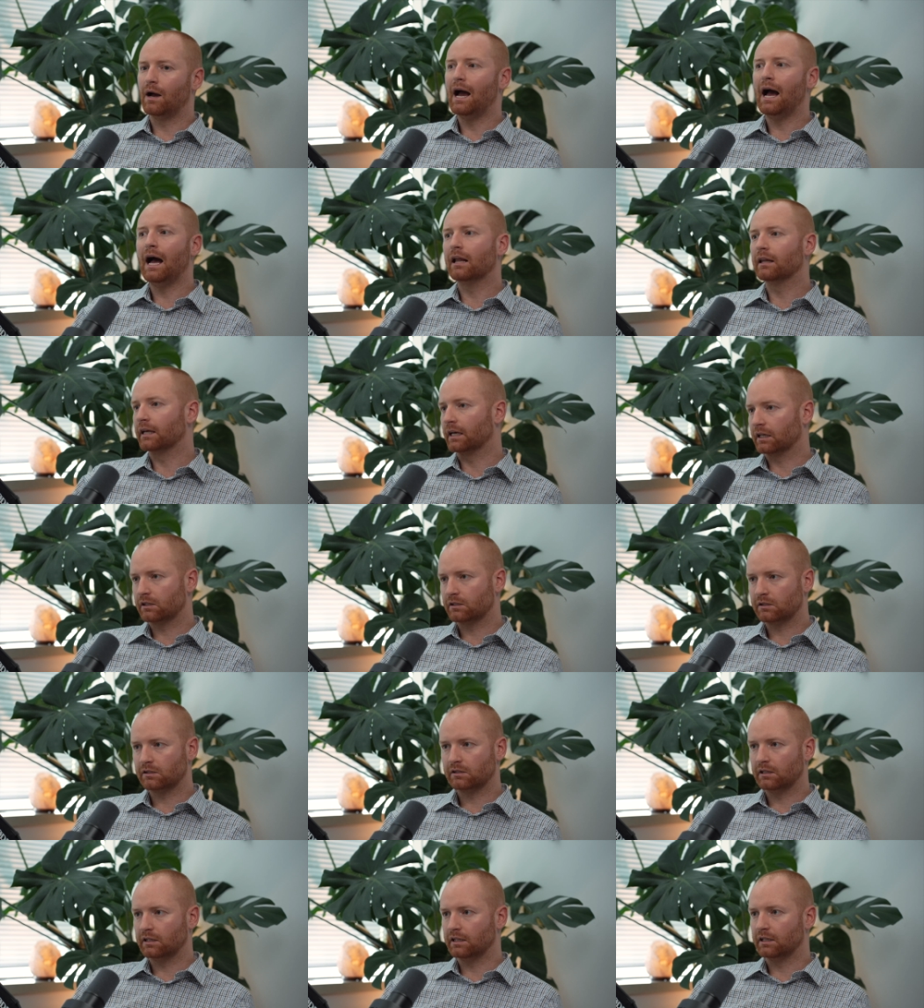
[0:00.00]

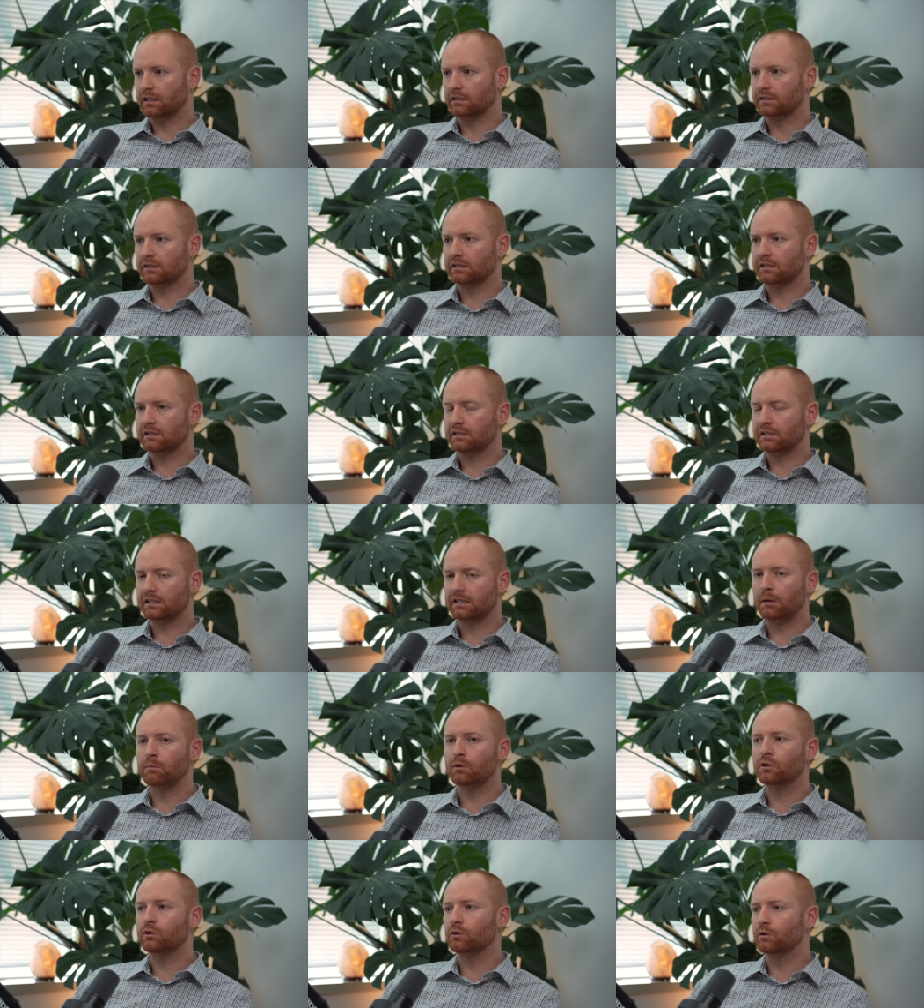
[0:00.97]
Alex is
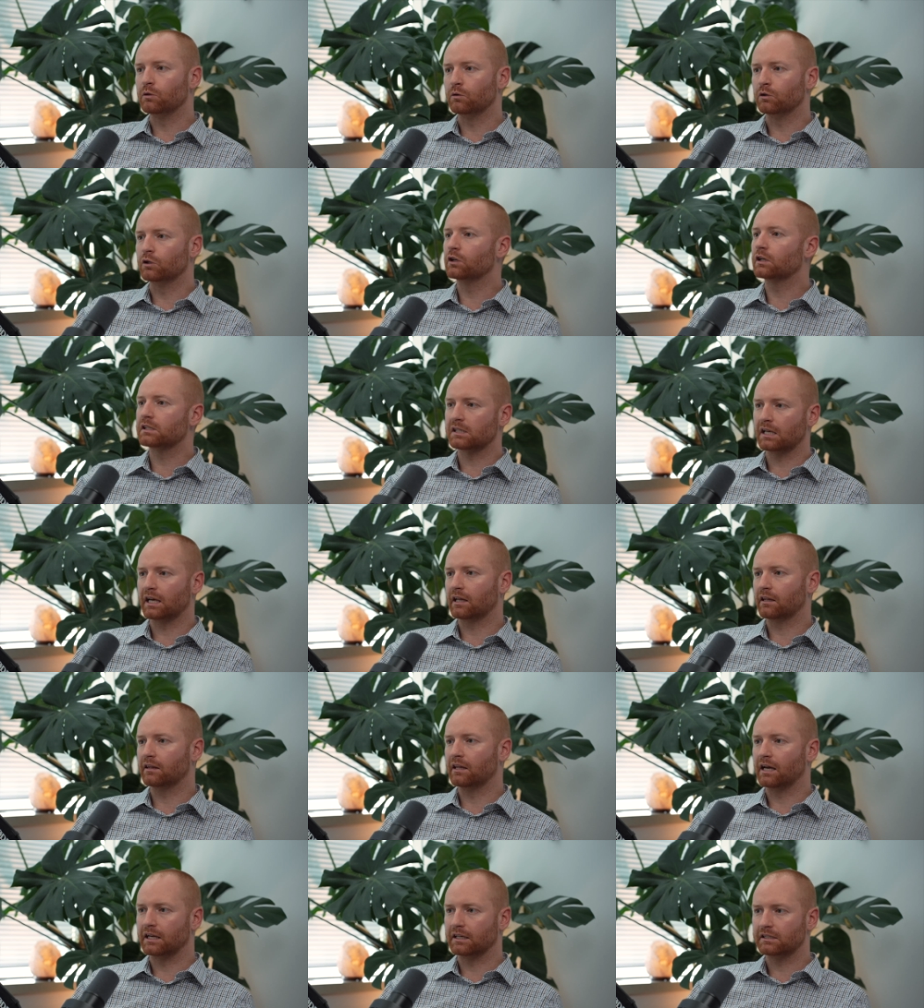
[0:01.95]
someone who looks like
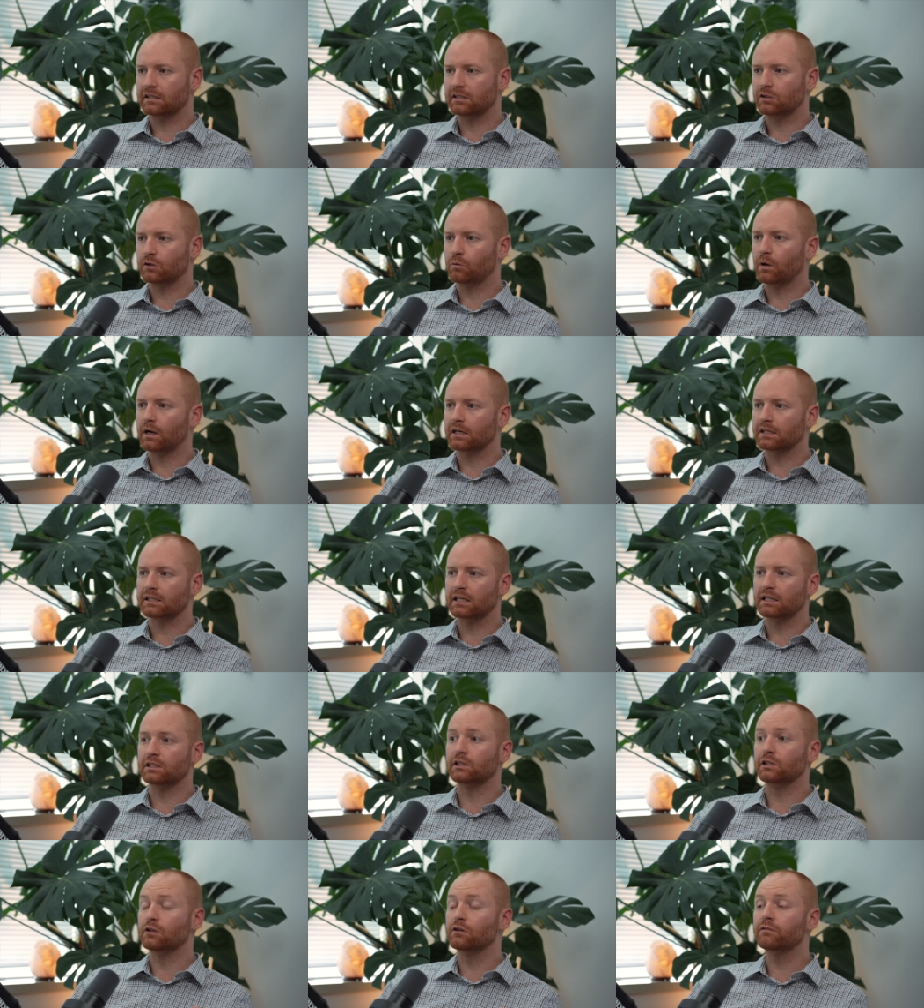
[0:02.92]
this. To what
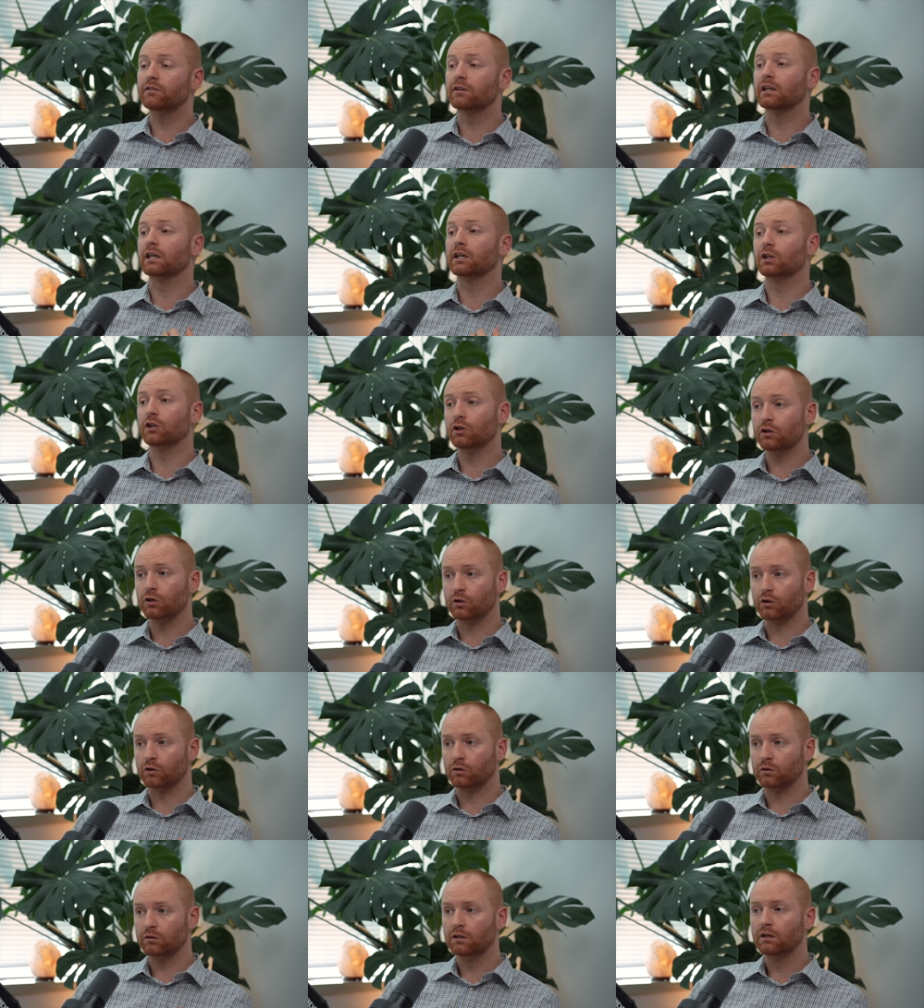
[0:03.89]
extent do you feel like
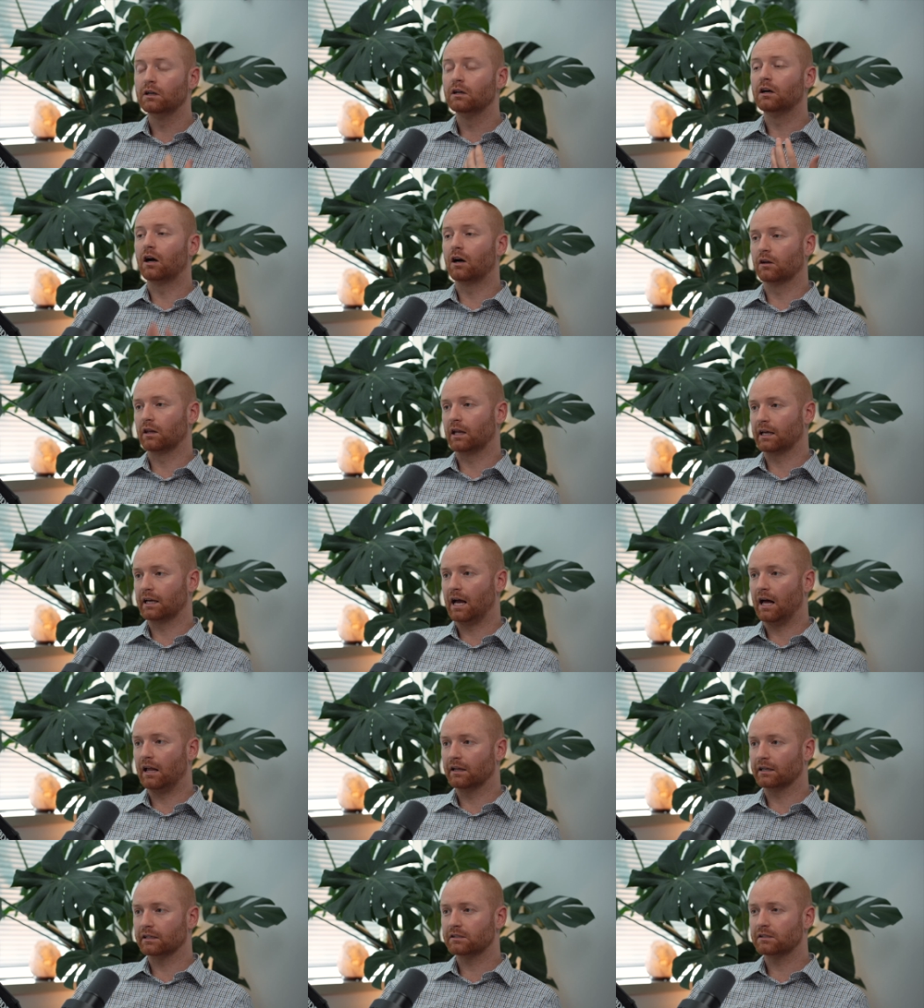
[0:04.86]
you are like
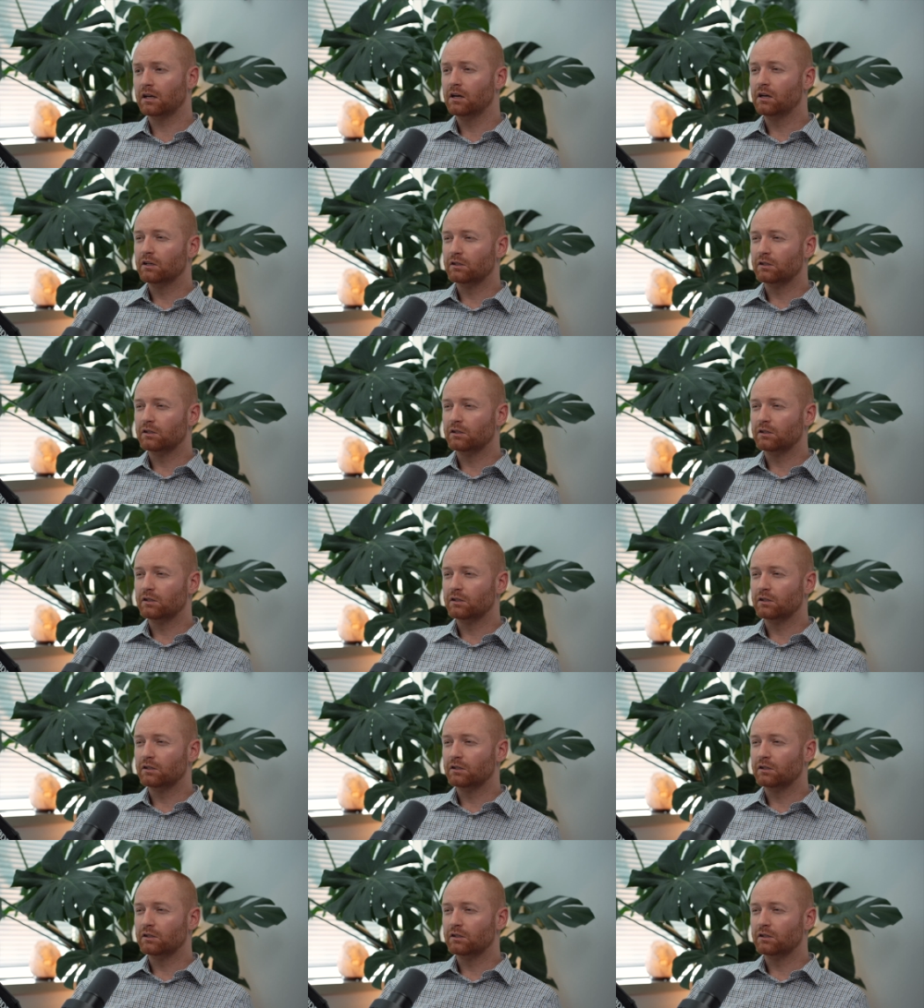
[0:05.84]
Alex?